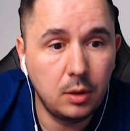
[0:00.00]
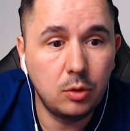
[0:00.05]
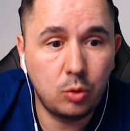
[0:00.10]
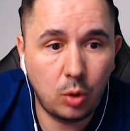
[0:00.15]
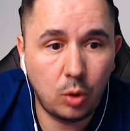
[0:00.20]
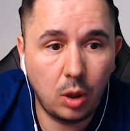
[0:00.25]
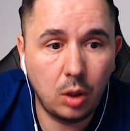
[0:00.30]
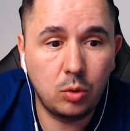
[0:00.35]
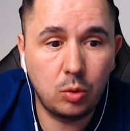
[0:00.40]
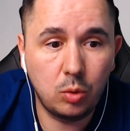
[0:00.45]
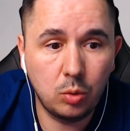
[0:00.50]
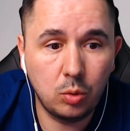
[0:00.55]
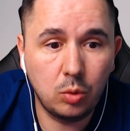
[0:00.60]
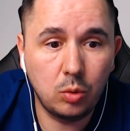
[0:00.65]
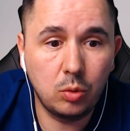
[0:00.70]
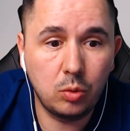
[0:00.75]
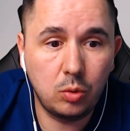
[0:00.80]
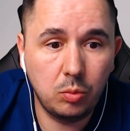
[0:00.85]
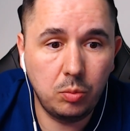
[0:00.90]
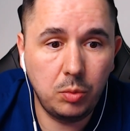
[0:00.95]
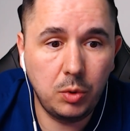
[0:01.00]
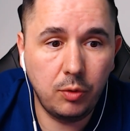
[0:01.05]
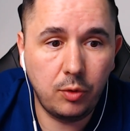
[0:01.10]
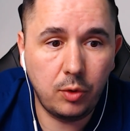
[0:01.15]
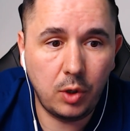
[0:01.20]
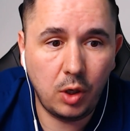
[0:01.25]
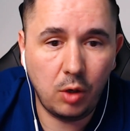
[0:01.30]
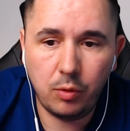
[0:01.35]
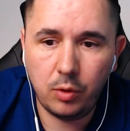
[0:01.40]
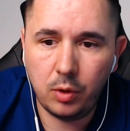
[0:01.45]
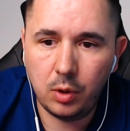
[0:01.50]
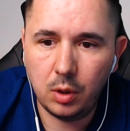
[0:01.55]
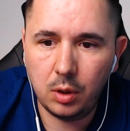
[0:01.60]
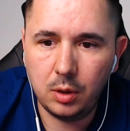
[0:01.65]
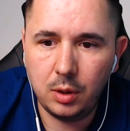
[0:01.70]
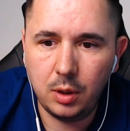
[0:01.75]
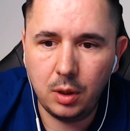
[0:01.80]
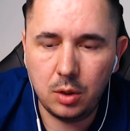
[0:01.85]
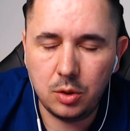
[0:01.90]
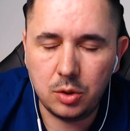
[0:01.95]
Try to be very, very
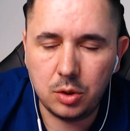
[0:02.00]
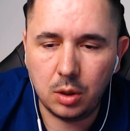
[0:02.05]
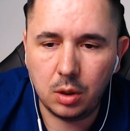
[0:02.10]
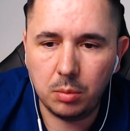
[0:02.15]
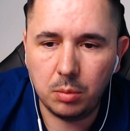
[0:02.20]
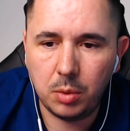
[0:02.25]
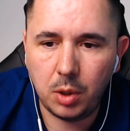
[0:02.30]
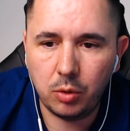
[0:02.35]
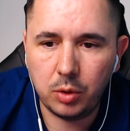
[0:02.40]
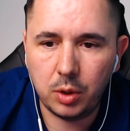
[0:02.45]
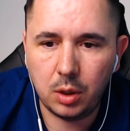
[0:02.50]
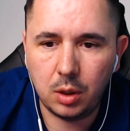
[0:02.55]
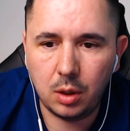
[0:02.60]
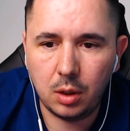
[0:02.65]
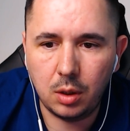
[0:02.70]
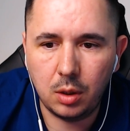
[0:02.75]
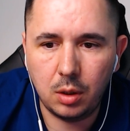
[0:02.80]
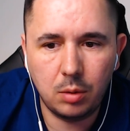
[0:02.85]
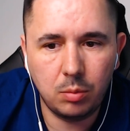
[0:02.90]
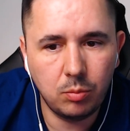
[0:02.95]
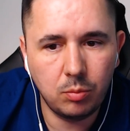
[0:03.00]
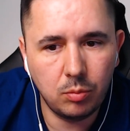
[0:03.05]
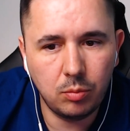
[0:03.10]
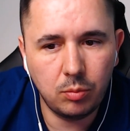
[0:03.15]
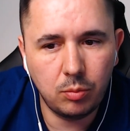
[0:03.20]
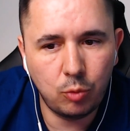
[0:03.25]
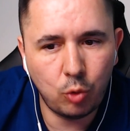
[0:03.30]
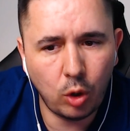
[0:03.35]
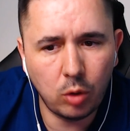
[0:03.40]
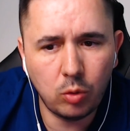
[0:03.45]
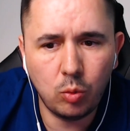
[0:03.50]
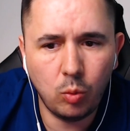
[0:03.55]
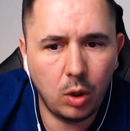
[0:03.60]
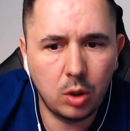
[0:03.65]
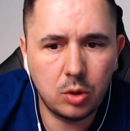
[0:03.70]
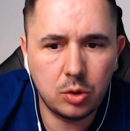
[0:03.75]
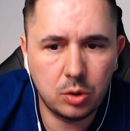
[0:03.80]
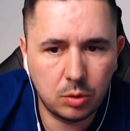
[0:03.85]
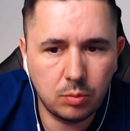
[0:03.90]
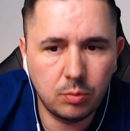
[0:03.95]
diligent about it, and try to
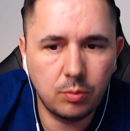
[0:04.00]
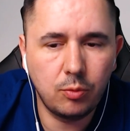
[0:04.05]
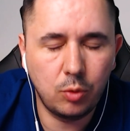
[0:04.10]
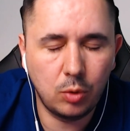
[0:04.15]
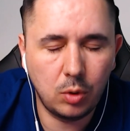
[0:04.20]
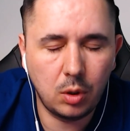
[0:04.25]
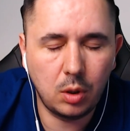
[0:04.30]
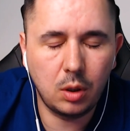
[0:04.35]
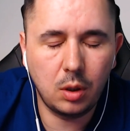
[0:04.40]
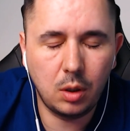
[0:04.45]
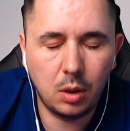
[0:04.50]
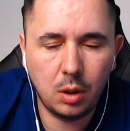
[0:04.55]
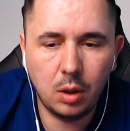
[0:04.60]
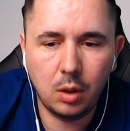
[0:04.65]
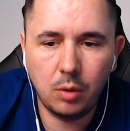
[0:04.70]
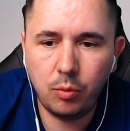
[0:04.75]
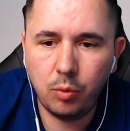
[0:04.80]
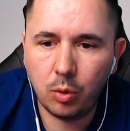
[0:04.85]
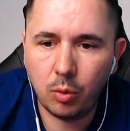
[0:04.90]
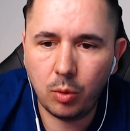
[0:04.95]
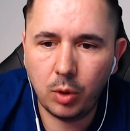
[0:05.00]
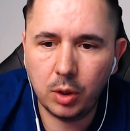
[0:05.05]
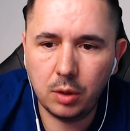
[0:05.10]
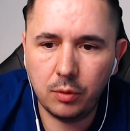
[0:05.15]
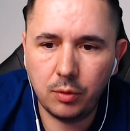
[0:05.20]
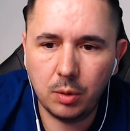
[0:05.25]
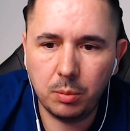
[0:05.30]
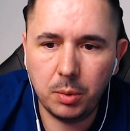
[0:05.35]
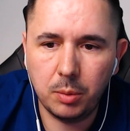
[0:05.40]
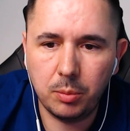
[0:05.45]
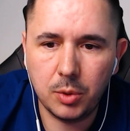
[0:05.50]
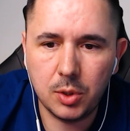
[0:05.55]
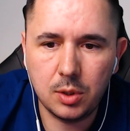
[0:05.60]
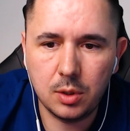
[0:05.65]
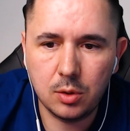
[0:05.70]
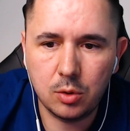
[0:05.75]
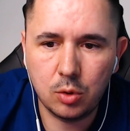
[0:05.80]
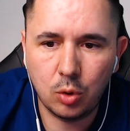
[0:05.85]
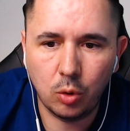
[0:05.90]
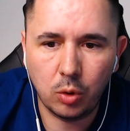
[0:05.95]
watch for whatever
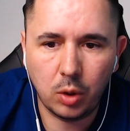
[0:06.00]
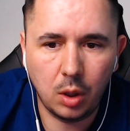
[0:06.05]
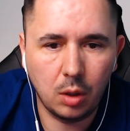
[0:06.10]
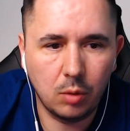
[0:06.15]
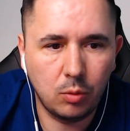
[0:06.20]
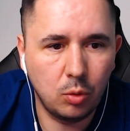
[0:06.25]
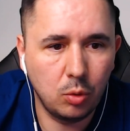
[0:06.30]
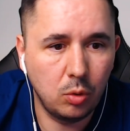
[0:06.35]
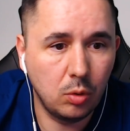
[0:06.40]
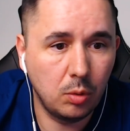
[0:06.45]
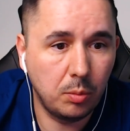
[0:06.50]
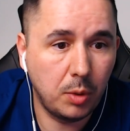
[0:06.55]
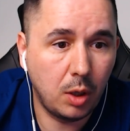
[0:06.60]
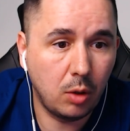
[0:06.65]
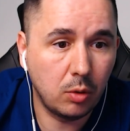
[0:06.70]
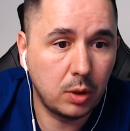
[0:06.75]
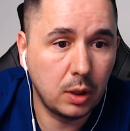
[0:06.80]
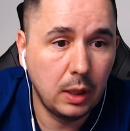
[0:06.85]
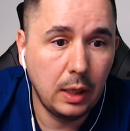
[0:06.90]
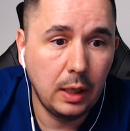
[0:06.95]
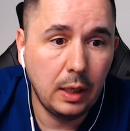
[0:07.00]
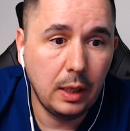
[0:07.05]
PPC is talking to you about.